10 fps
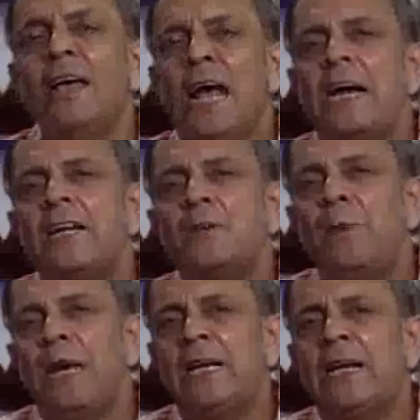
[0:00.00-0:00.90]
It is
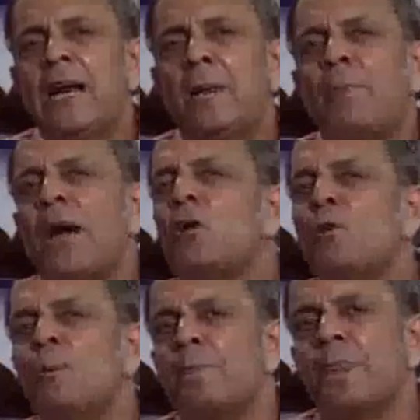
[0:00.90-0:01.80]
being done up by
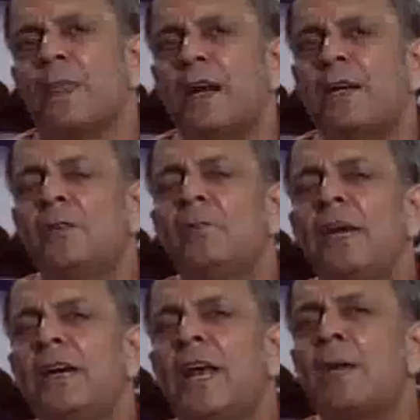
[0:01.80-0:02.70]
whom? It is
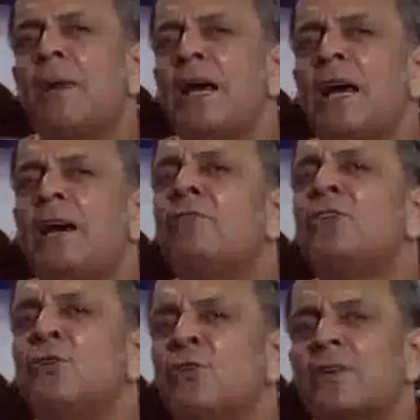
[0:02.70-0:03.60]
being done up by
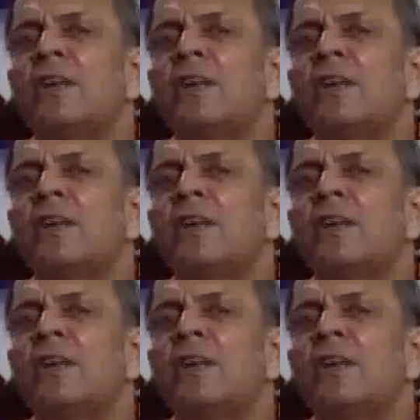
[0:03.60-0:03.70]
individuals.